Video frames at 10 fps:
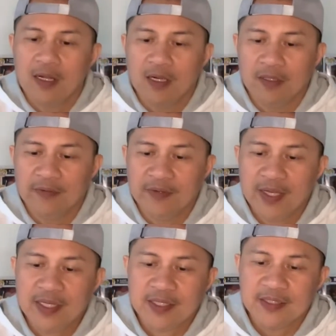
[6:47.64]
All
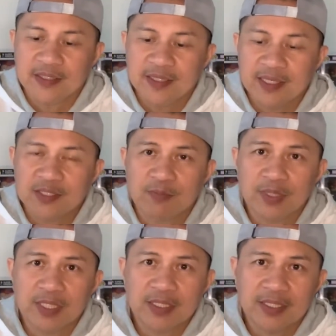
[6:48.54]
right, and the next
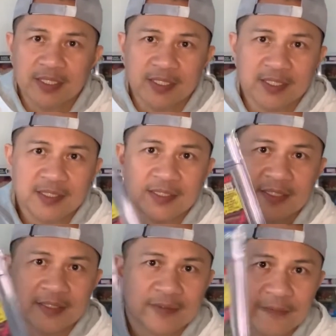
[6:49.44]
book is
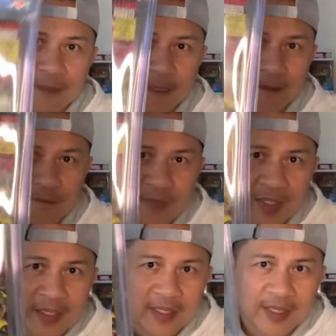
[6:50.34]

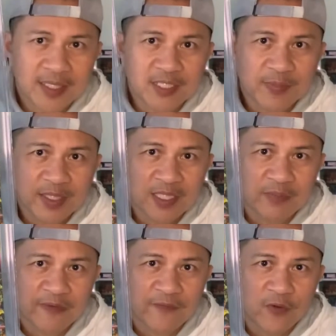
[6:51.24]
X-Men
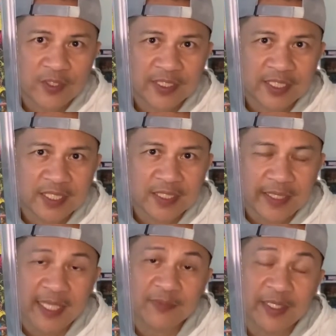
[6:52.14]
#14.
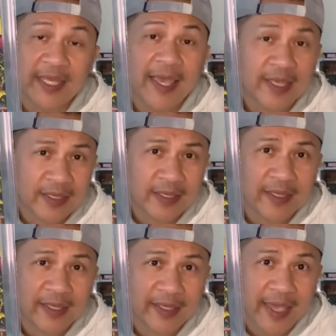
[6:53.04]
X-Men
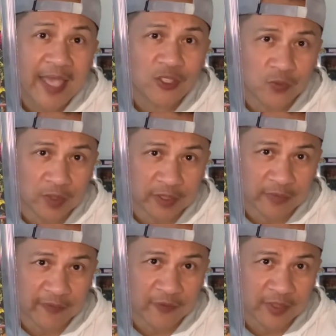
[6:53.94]
Annual
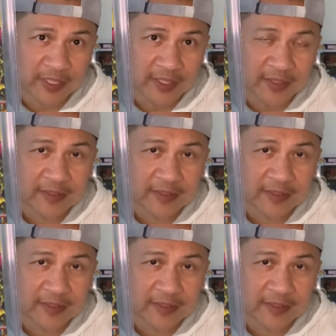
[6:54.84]
#14.